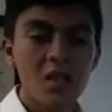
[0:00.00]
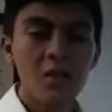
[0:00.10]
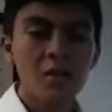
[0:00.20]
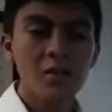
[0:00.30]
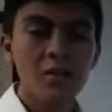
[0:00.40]

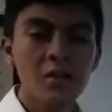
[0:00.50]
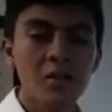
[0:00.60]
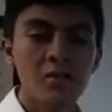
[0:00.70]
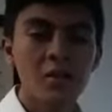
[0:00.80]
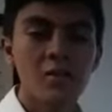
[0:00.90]
layer
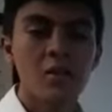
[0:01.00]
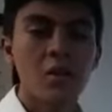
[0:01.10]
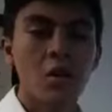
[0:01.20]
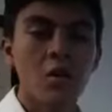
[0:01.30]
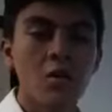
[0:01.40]
increased the
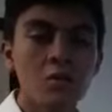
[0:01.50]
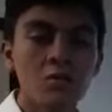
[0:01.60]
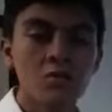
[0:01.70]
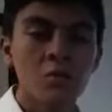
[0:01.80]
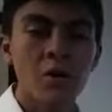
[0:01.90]

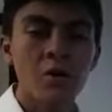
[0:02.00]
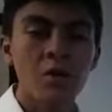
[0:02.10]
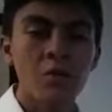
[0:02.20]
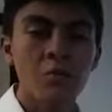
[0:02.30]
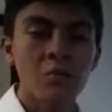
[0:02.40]

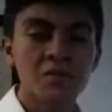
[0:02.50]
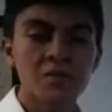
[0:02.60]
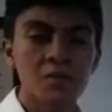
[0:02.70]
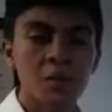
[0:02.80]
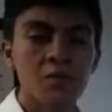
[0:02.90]
load-bearing
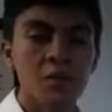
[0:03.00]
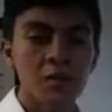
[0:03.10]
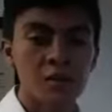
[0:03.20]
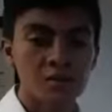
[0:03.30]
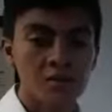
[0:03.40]
composite of the
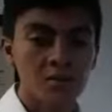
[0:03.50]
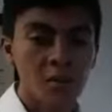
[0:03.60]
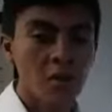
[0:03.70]
beams.